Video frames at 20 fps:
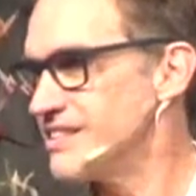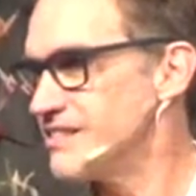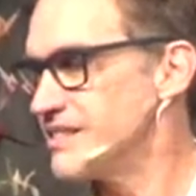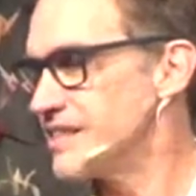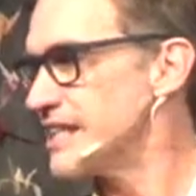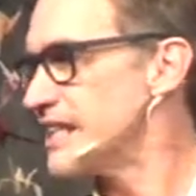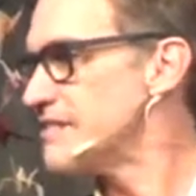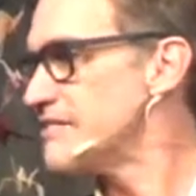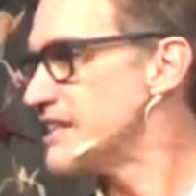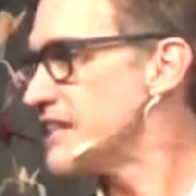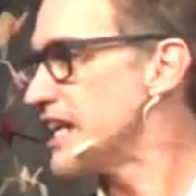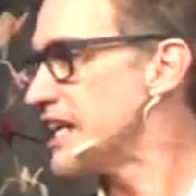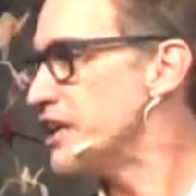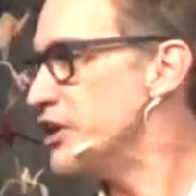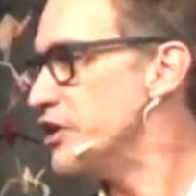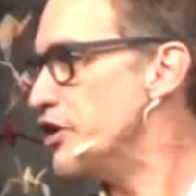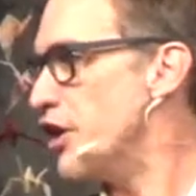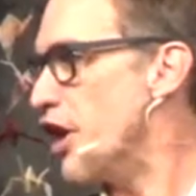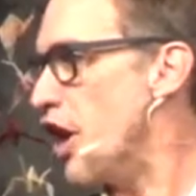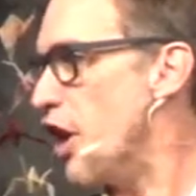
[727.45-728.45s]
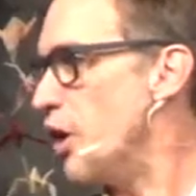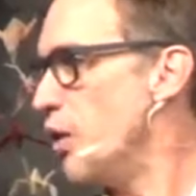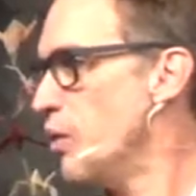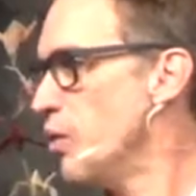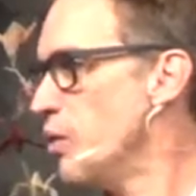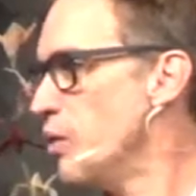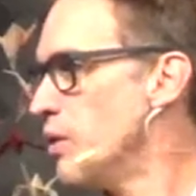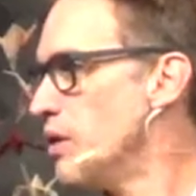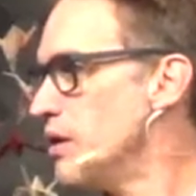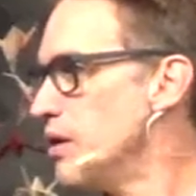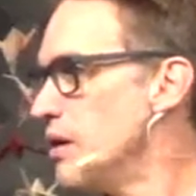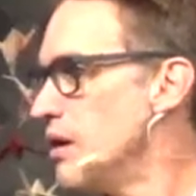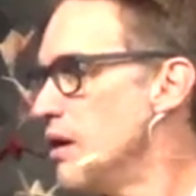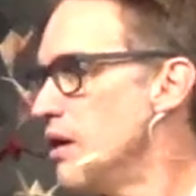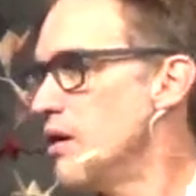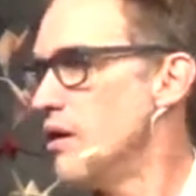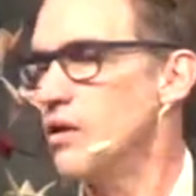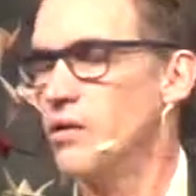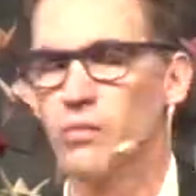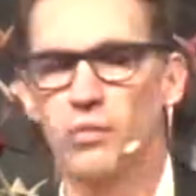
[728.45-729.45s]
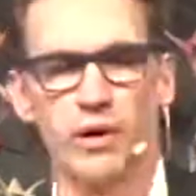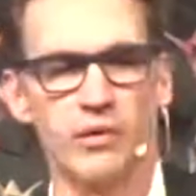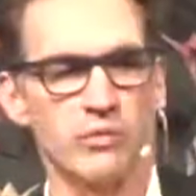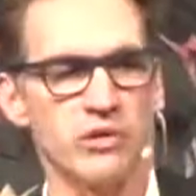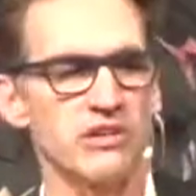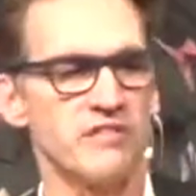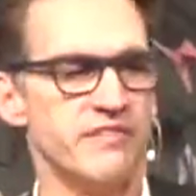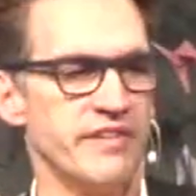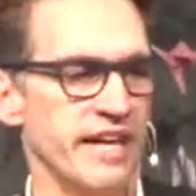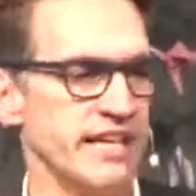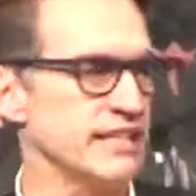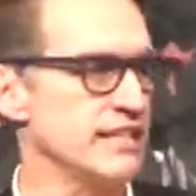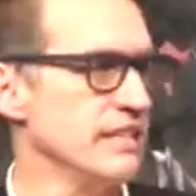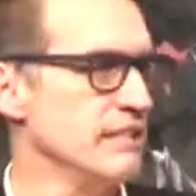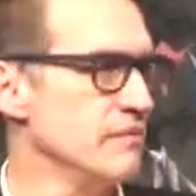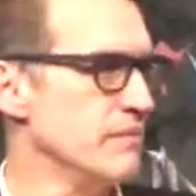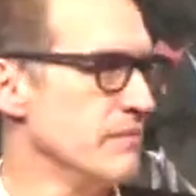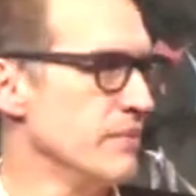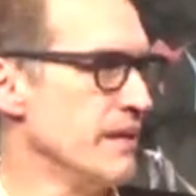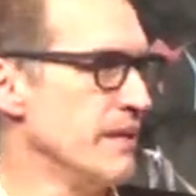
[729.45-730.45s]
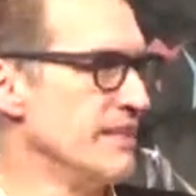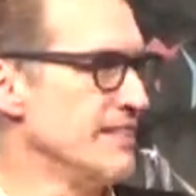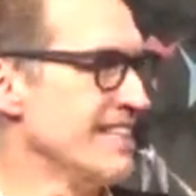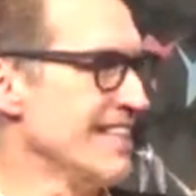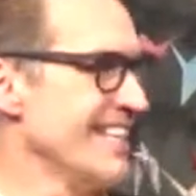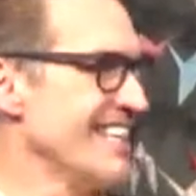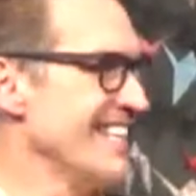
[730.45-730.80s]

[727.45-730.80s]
We never can know what we're affecting, but